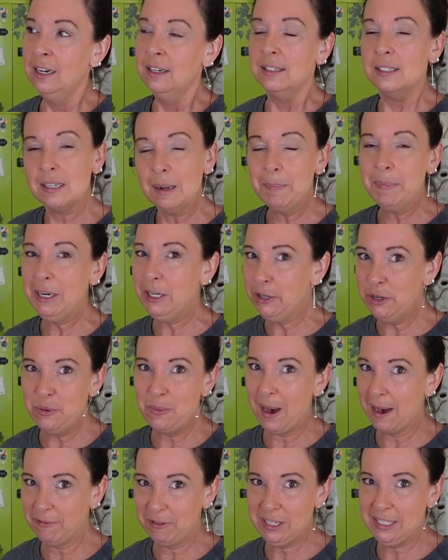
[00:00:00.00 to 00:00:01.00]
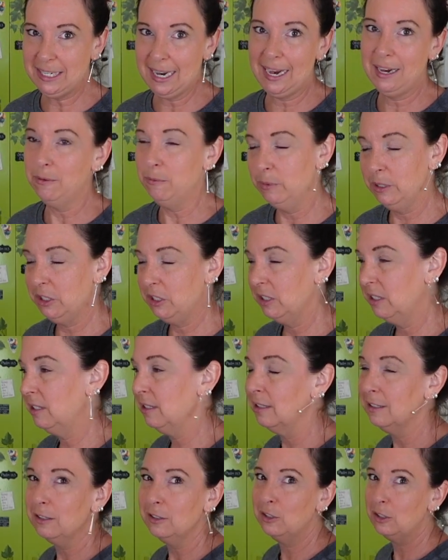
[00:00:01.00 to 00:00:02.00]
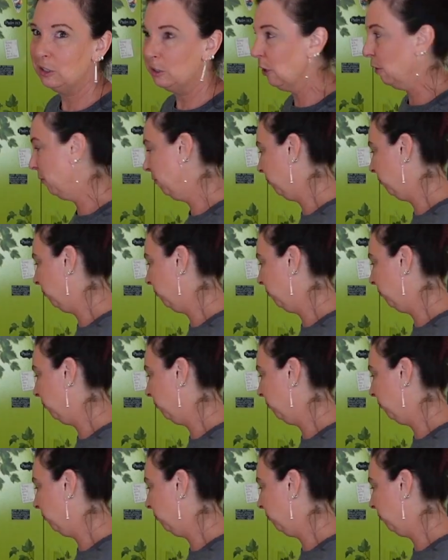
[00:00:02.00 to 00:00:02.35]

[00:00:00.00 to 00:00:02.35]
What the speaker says: something new every day, which is so